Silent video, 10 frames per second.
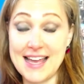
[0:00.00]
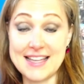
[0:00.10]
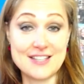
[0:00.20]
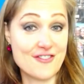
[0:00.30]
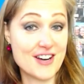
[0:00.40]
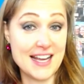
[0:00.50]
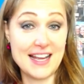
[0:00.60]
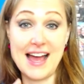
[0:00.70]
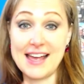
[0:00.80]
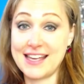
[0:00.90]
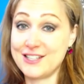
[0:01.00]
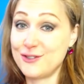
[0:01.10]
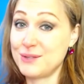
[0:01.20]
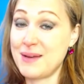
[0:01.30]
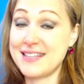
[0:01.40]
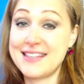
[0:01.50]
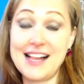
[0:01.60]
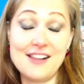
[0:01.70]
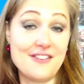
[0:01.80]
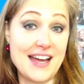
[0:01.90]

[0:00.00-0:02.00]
It's free, I can do it myself,